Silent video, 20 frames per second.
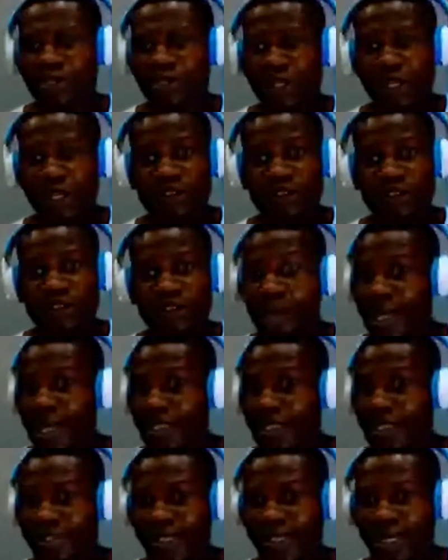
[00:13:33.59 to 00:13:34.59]
your
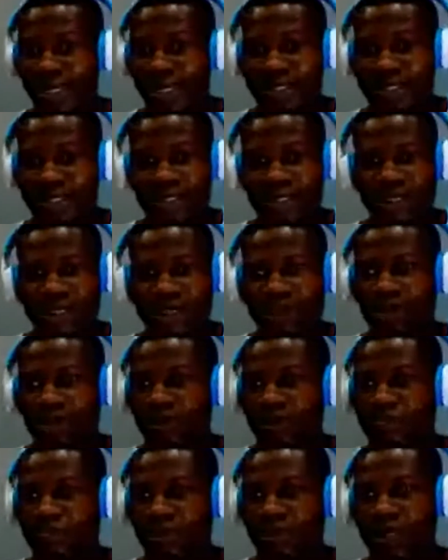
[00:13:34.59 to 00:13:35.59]
mindset. You could
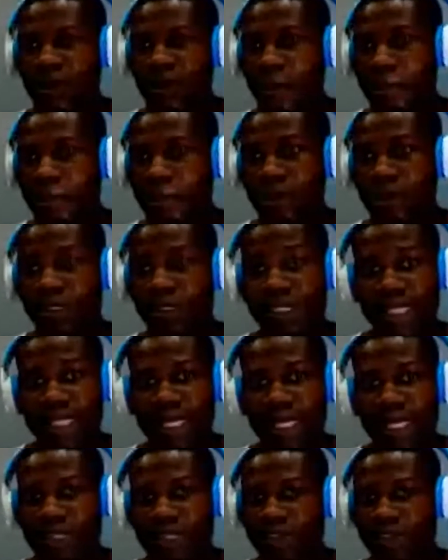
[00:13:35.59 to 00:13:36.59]
become possessed.
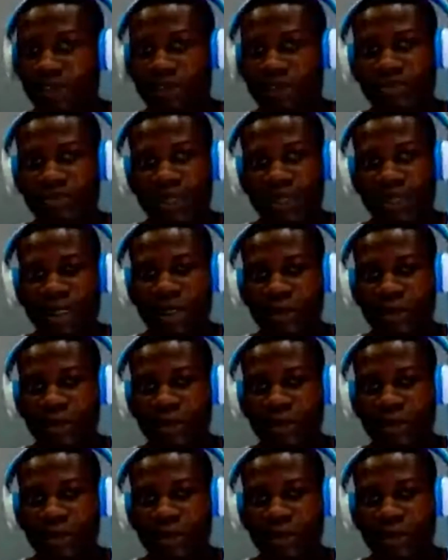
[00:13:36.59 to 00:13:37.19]
You could become,